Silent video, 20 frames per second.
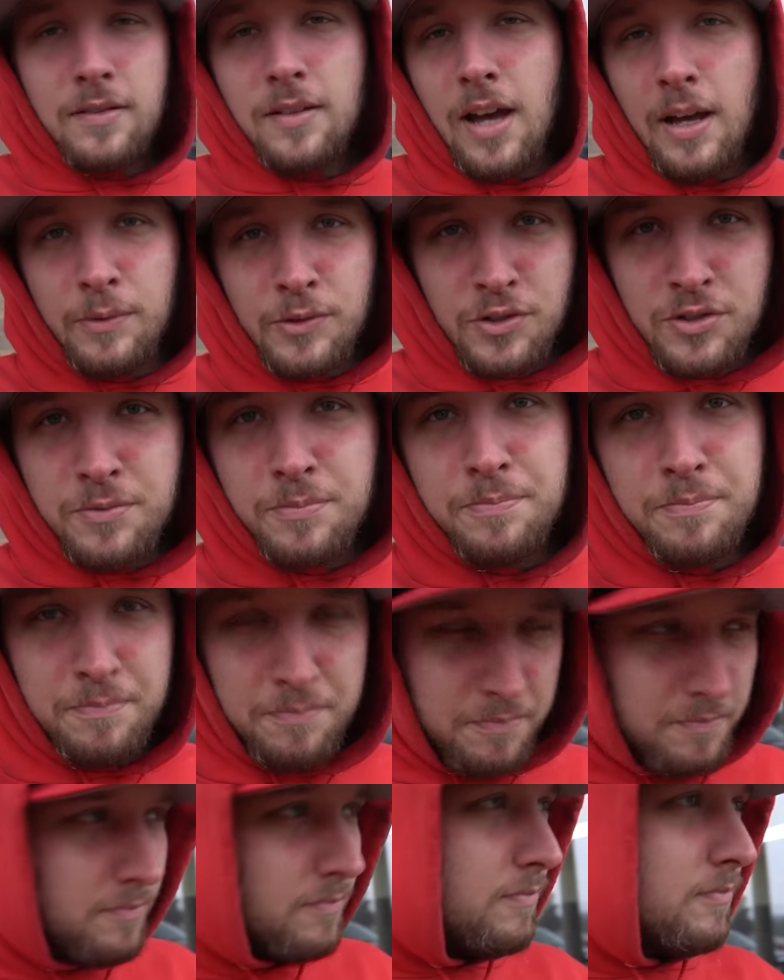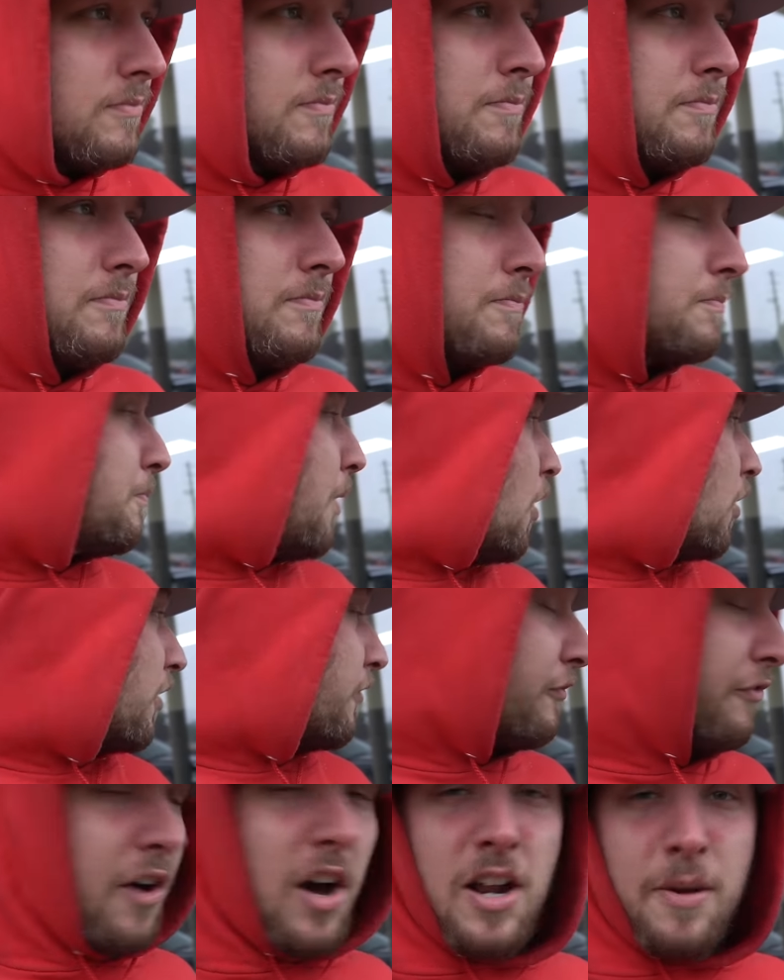I'm just
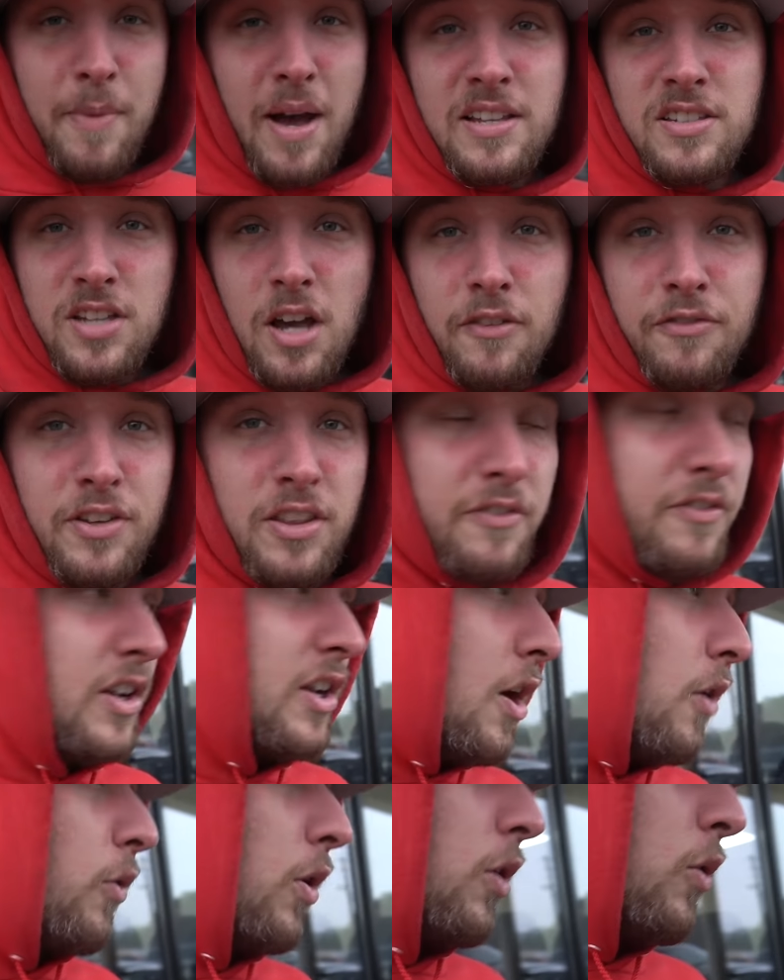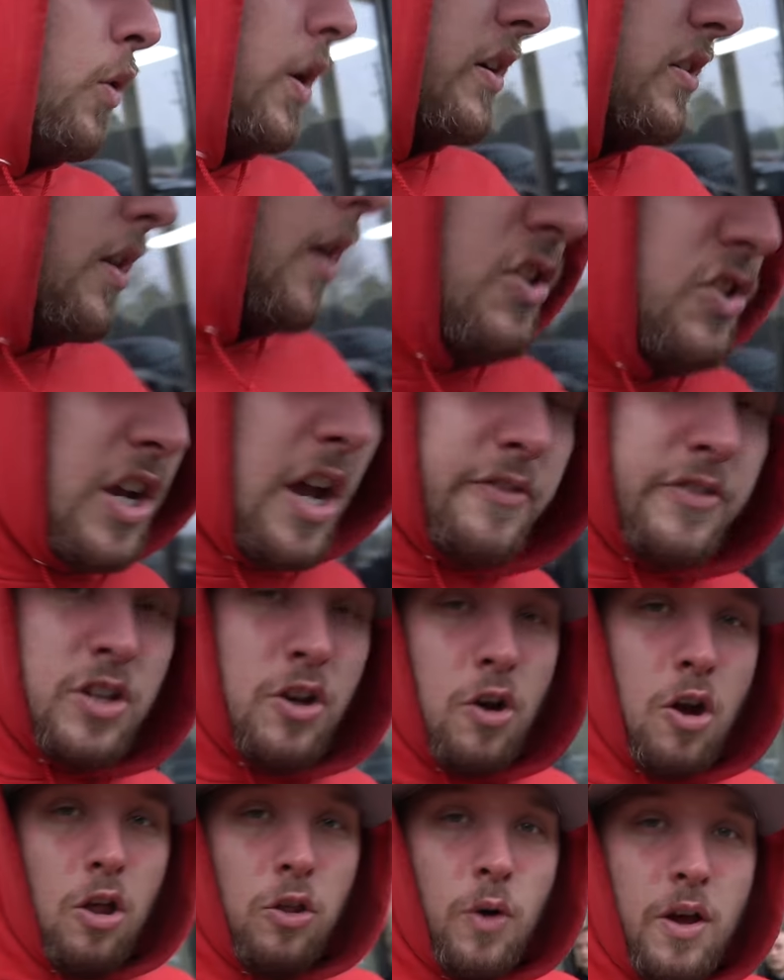poking fun at myself in the video real quick. So Jeff's
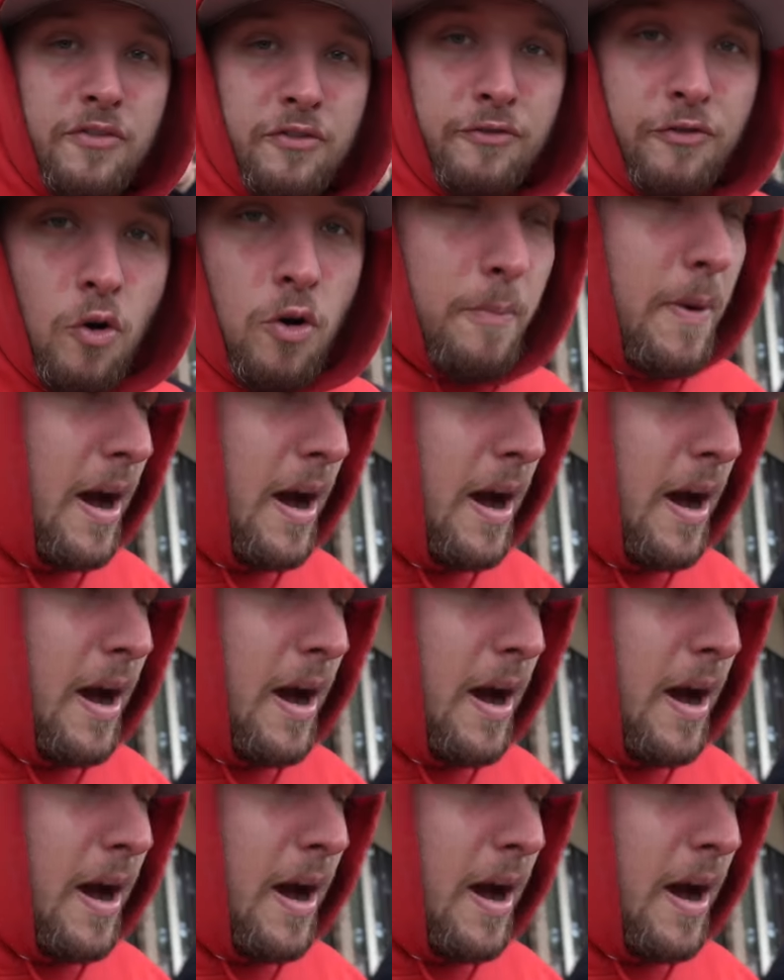here all the way from Fort